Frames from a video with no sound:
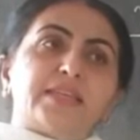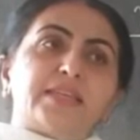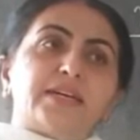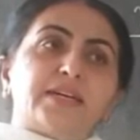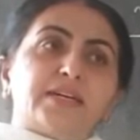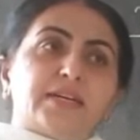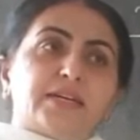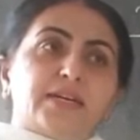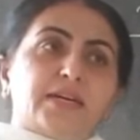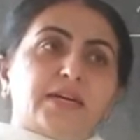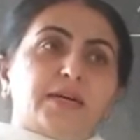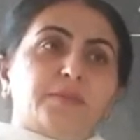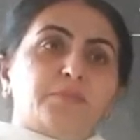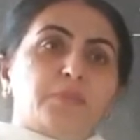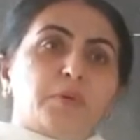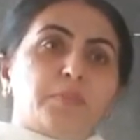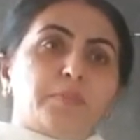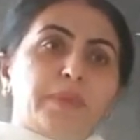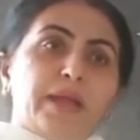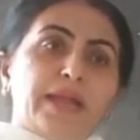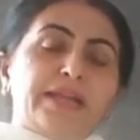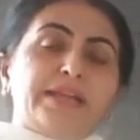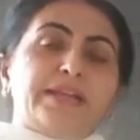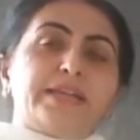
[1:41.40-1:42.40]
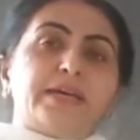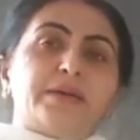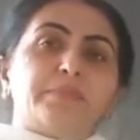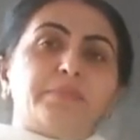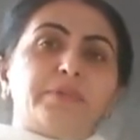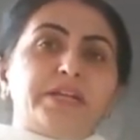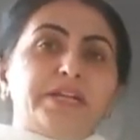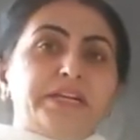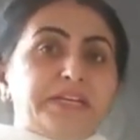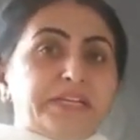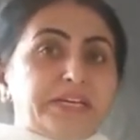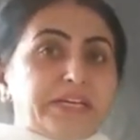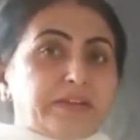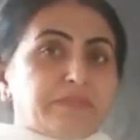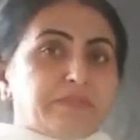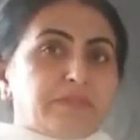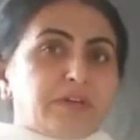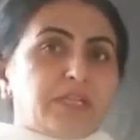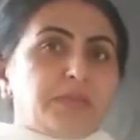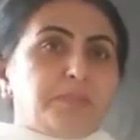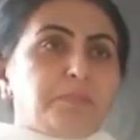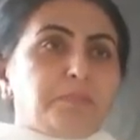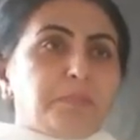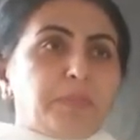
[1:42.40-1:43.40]
the momentum
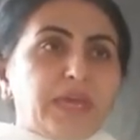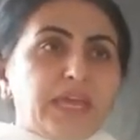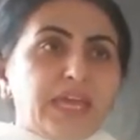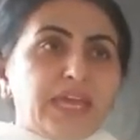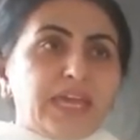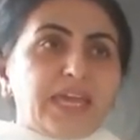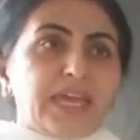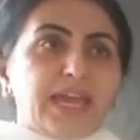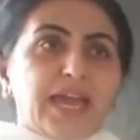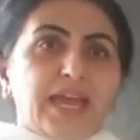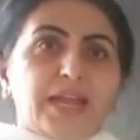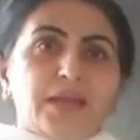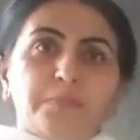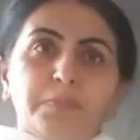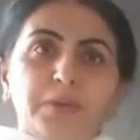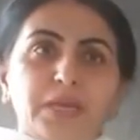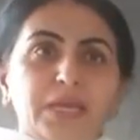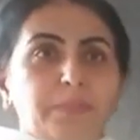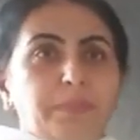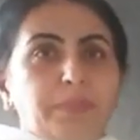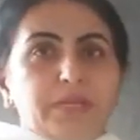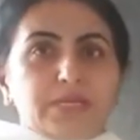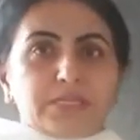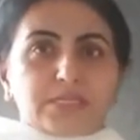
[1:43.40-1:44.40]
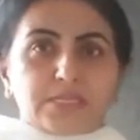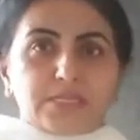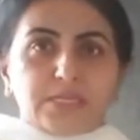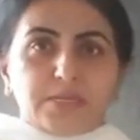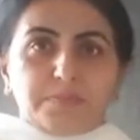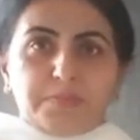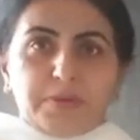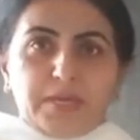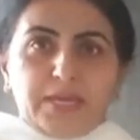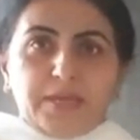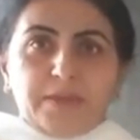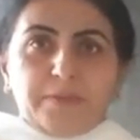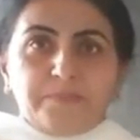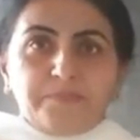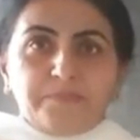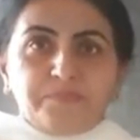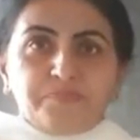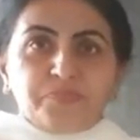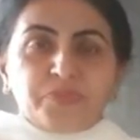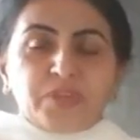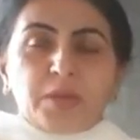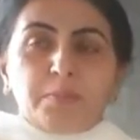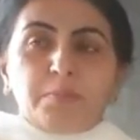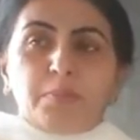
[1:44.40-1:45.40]
interval p and p plus dp,
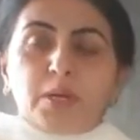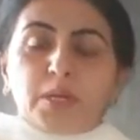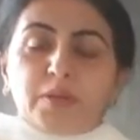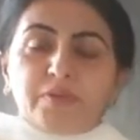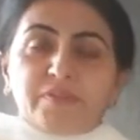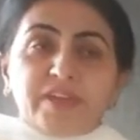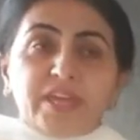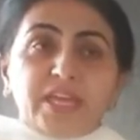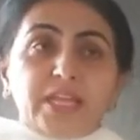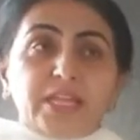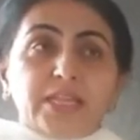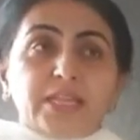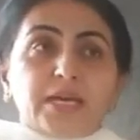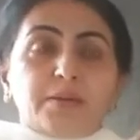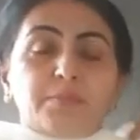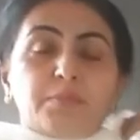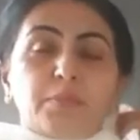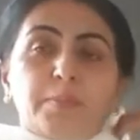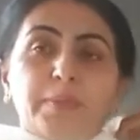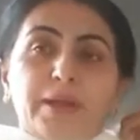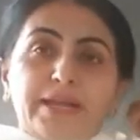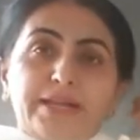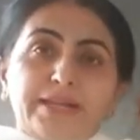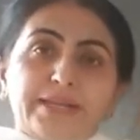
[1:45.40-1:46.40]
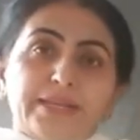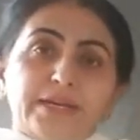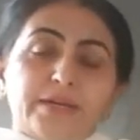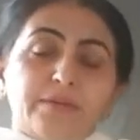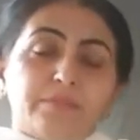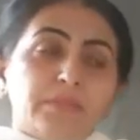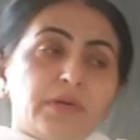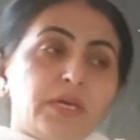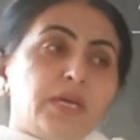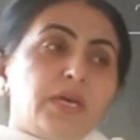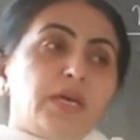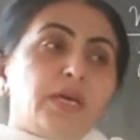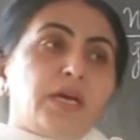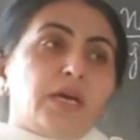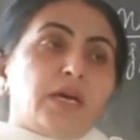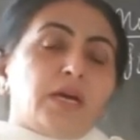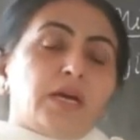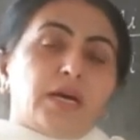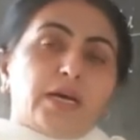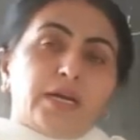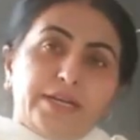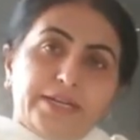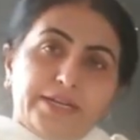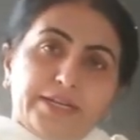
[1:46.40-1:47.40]
between the momentum
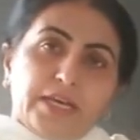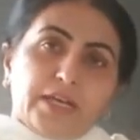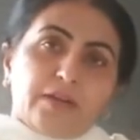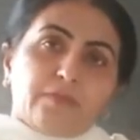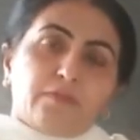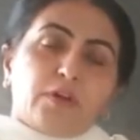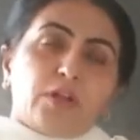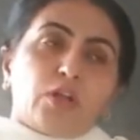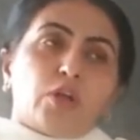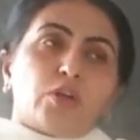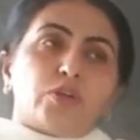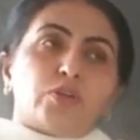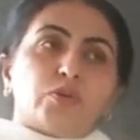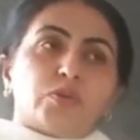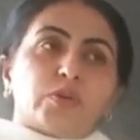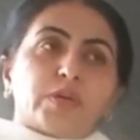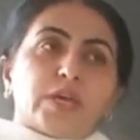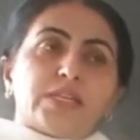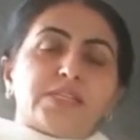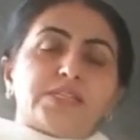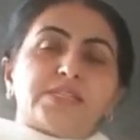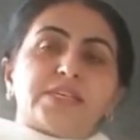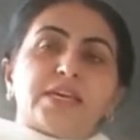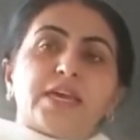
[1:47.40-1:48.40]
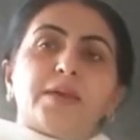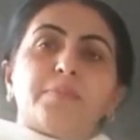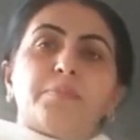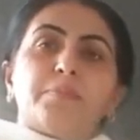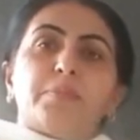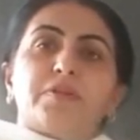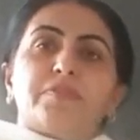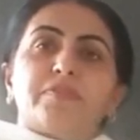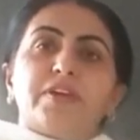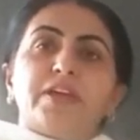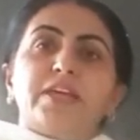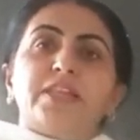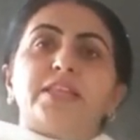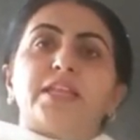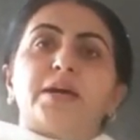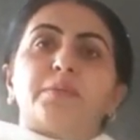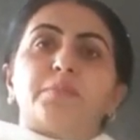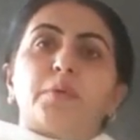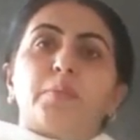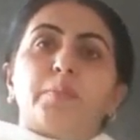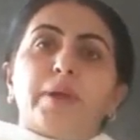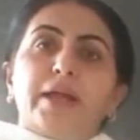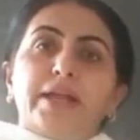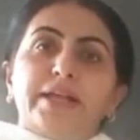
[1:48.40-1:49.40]
interval, or you can say between the
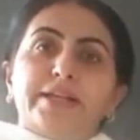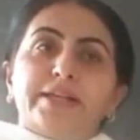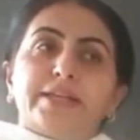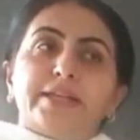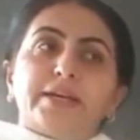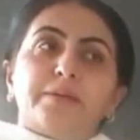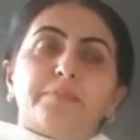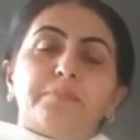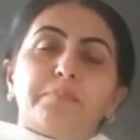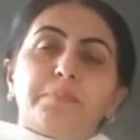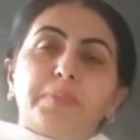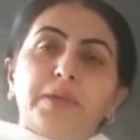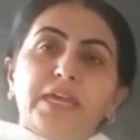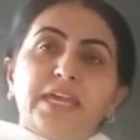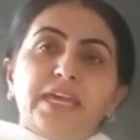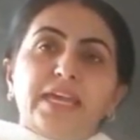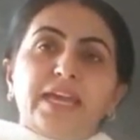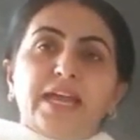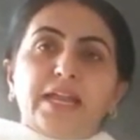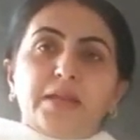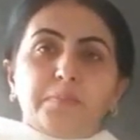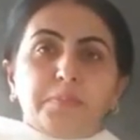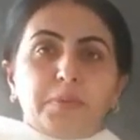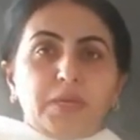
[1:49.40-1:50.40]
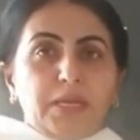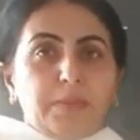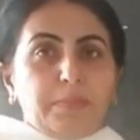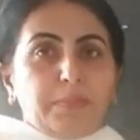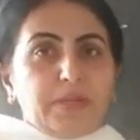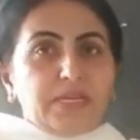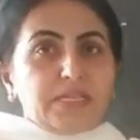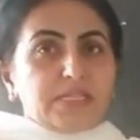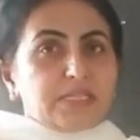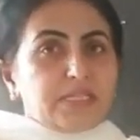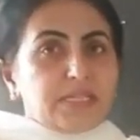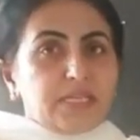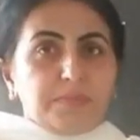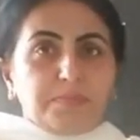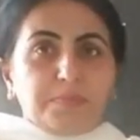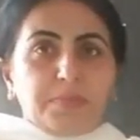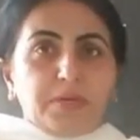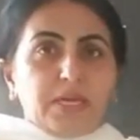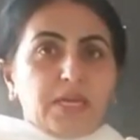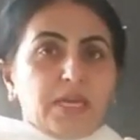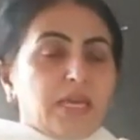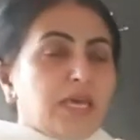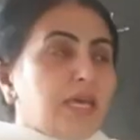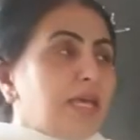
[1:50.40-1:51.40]
momentum p and p plus
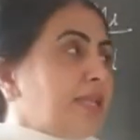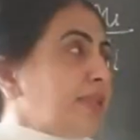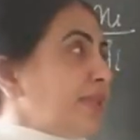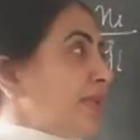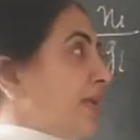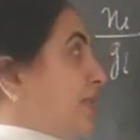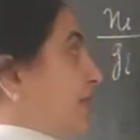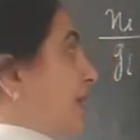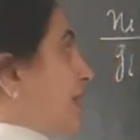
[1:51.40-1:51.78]
dp, then